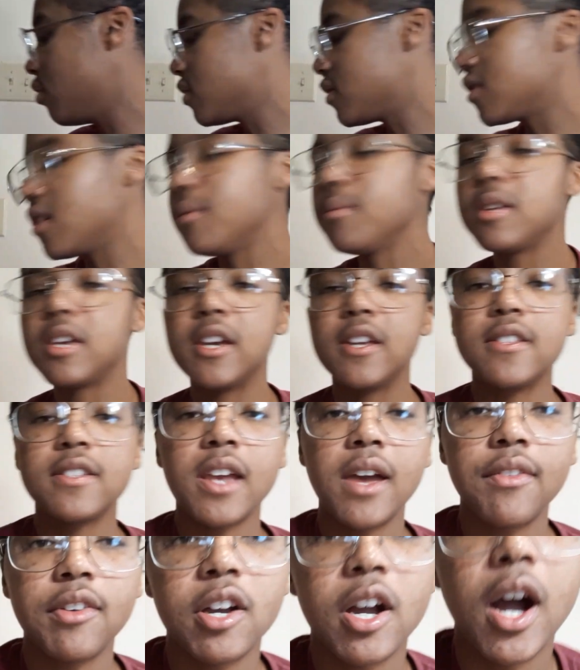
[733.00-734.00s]
some kits
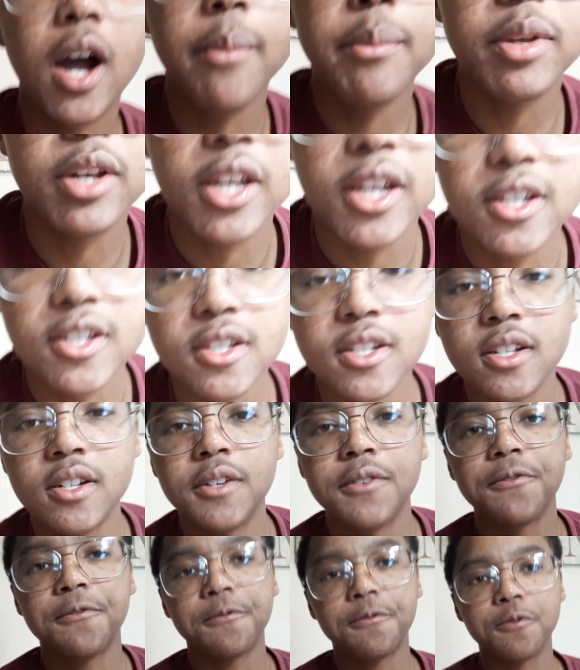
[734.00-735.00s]
have a combination
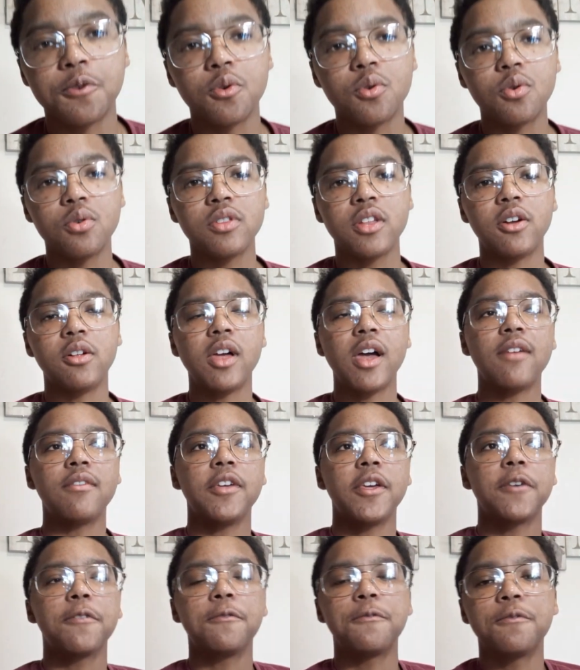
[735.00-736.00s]
of they'll have
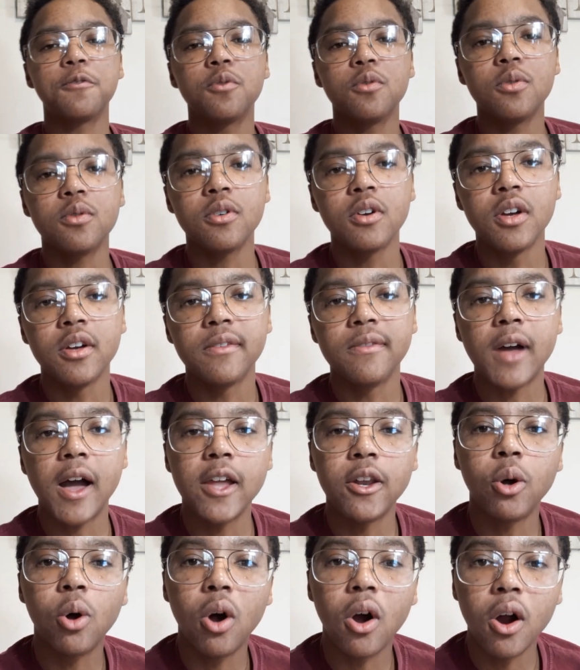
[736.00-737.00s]
like full
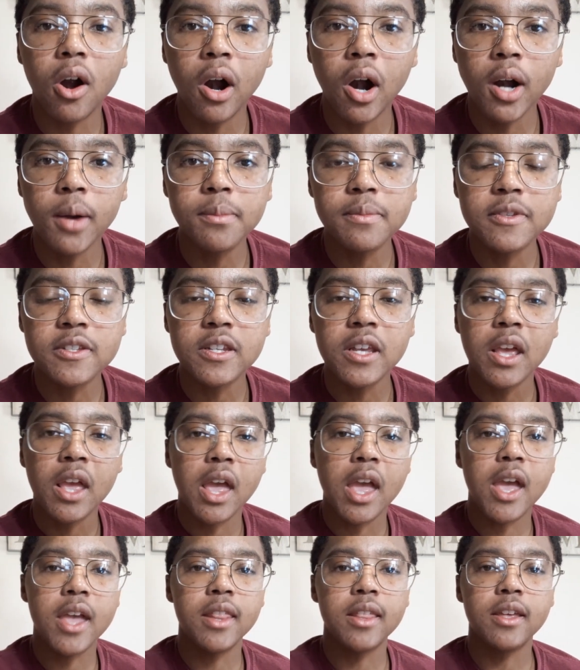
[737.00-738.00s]
vinyl arms,
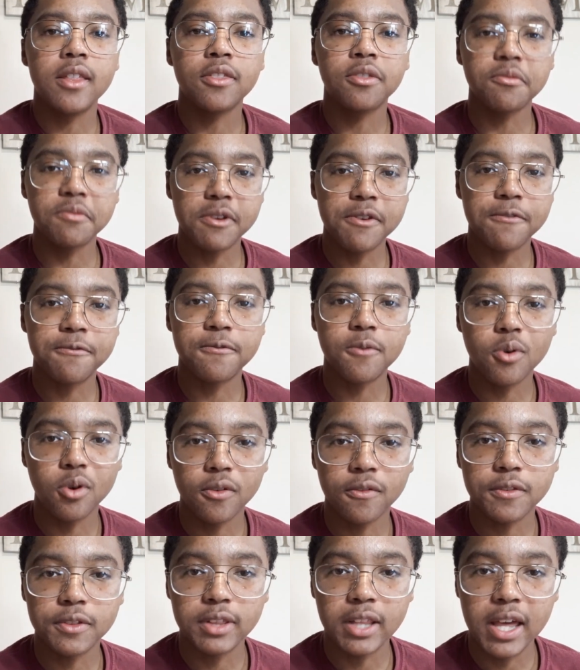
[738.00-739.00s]
and then
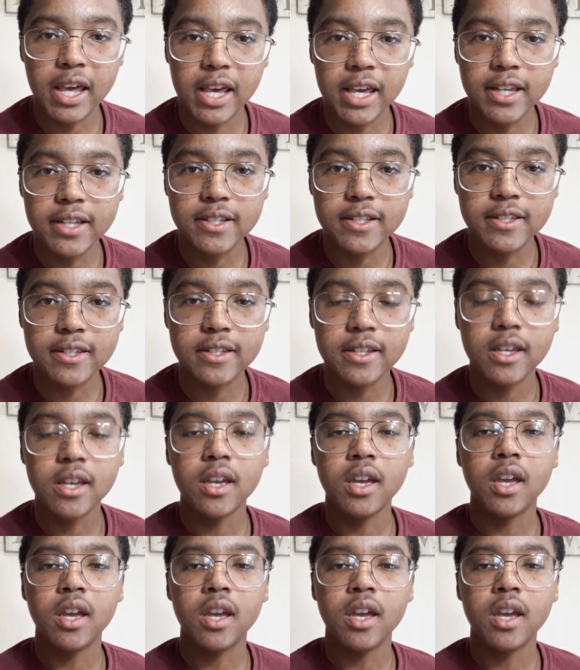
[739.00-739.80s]
3/4 legs,